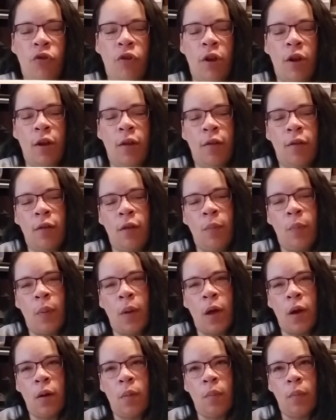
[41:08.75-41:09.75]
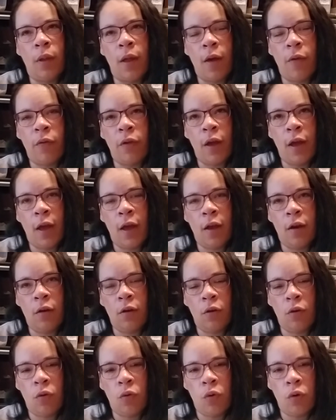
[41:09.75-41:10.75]
It is the bottom
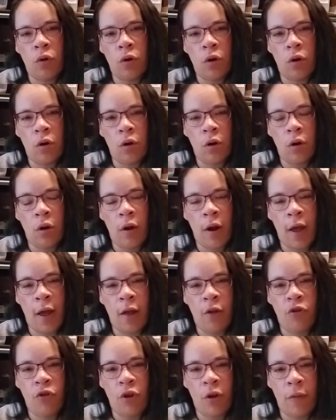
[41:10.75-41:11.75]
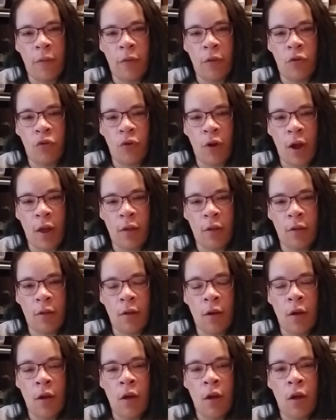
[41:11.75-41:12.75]
left-hand corner or edge of the dress,
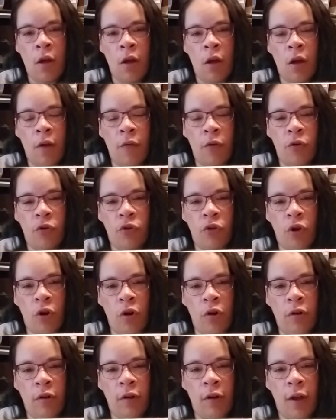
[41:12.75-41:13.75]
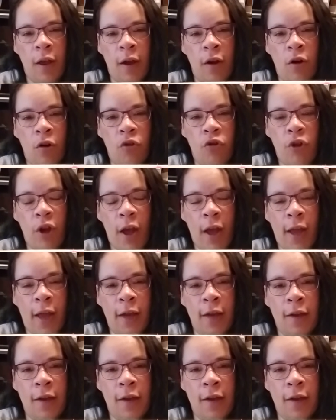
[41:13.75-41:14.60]
of her skirt and her jacket.